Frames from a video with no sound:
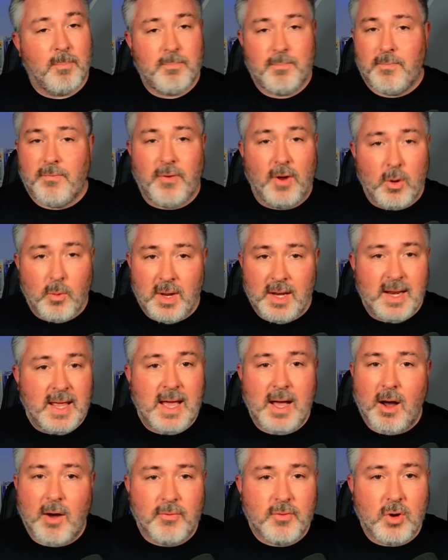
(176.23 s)
Following
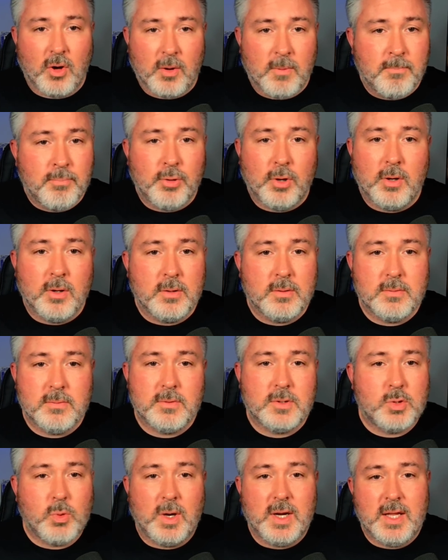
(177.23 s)
that, I've gone and put
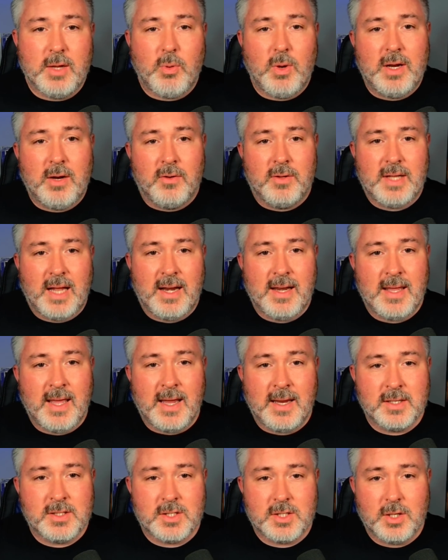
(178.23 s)
20 quid on Danny
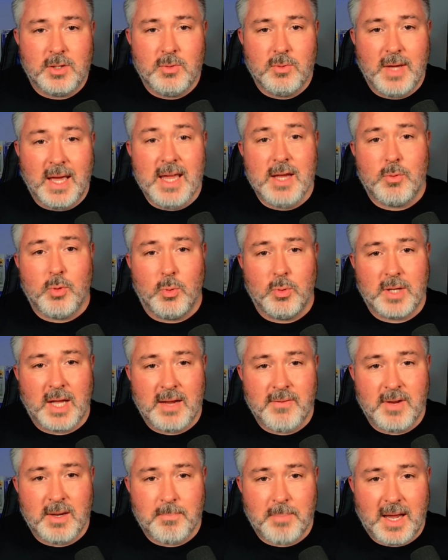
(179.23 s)
Ings to equal
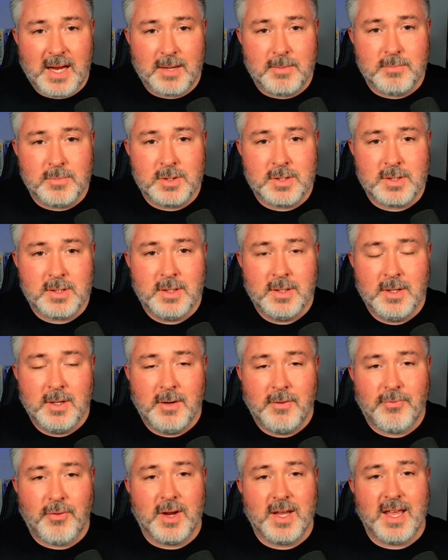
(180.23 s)
David Beckham's
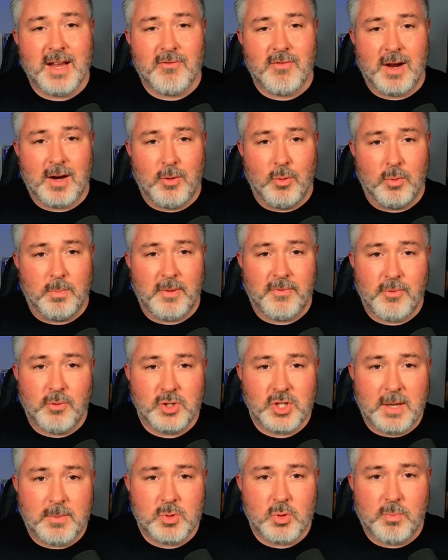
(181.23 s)
free kick record before
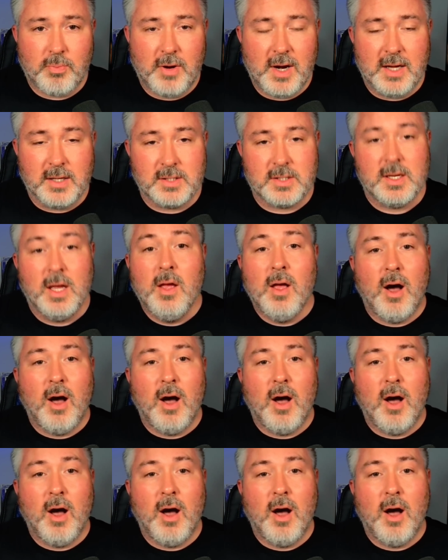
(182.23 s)
James Ward-Prowse.